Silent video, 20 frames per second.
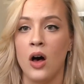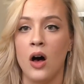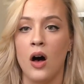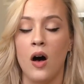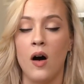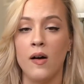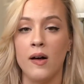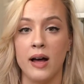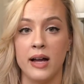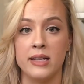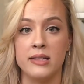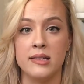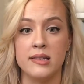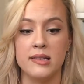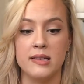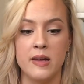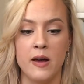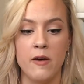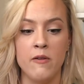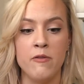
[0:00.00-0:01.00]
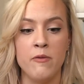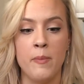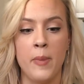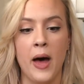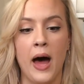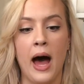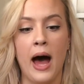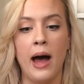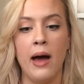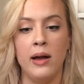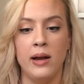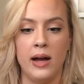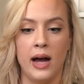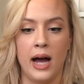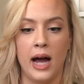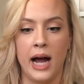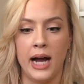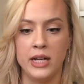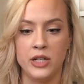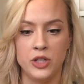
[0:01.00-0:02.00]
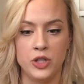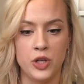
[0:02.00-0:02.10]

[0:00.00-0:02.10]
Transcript: all kinds of stuff, but I